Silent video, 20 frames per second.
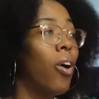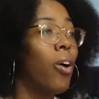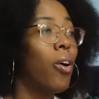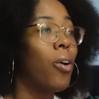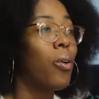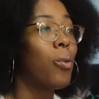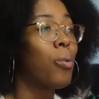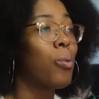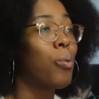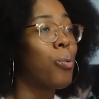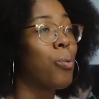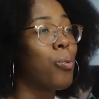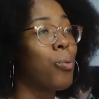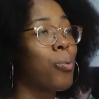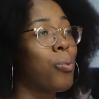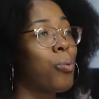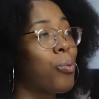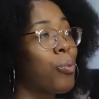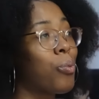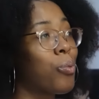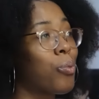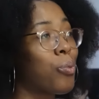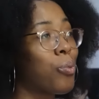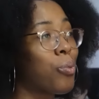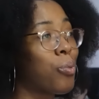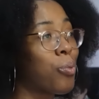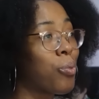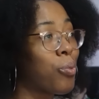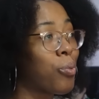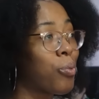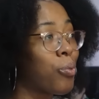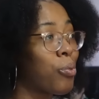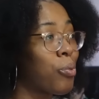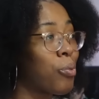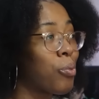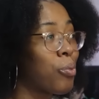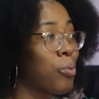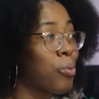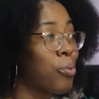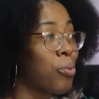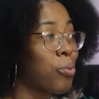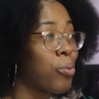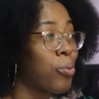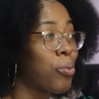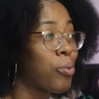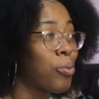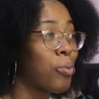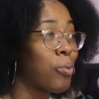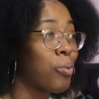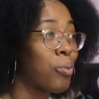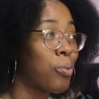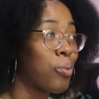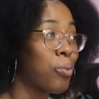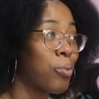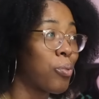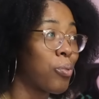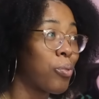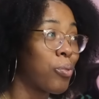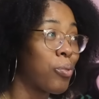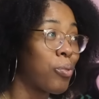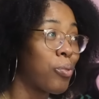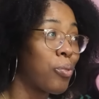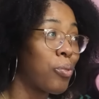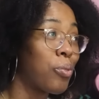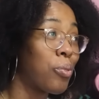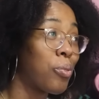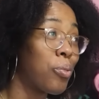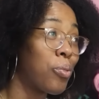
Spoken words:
(silence)